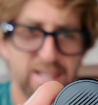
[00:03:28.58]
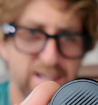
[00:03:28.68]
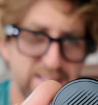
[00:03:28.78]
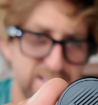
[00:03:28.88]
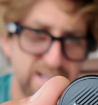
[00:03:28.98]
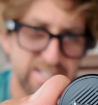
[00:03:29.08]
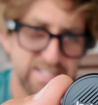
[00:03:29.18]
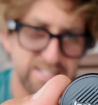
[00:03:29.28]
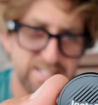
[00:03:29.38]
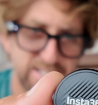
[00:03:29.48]
and that
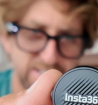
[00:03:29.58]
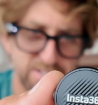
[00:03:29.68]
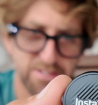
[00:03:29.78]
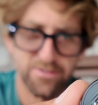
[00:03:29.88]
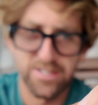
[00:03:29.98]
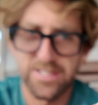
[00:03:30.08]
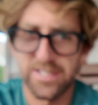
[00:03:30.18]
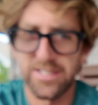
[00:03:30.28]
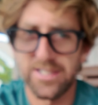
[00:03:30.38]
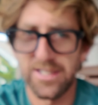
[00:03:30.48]
is the
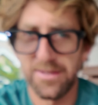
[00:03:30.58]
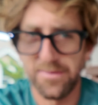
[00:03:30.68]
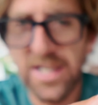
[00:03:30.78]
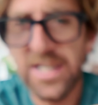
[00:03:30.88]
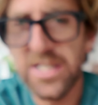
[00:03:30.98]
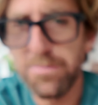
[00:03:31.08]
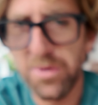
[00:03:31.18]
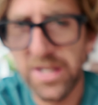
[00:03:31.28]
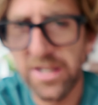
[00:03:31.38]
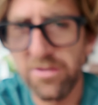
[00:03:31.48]
Insta360. So that is
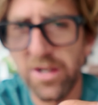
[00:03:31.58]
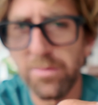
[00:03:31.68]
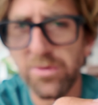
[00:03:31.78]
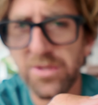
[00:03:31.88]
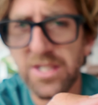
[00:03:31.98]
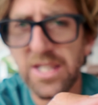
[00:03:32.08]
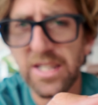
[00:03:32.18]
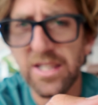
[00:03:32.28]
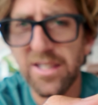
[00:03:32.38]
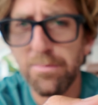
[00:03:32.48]
pretty incredible to
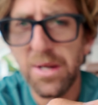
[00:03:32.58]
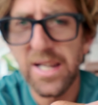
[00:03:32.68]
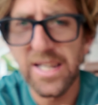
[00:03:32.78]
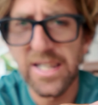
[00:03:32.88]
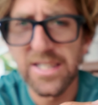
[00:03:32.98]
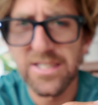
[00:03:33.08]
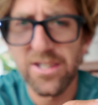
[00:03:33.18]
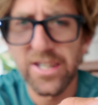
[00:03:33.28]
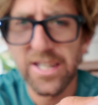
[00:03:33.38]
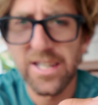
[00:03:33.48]
think that the penny is
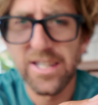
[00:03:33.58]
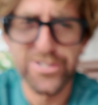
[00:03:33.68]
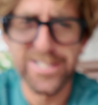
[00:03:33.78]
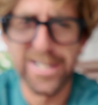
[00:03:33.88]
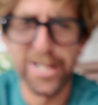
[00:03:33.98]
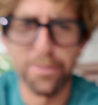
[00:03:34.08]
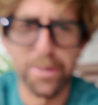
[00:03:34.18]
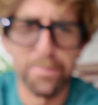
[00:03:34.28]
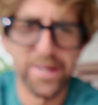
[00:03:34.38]
like just a little bit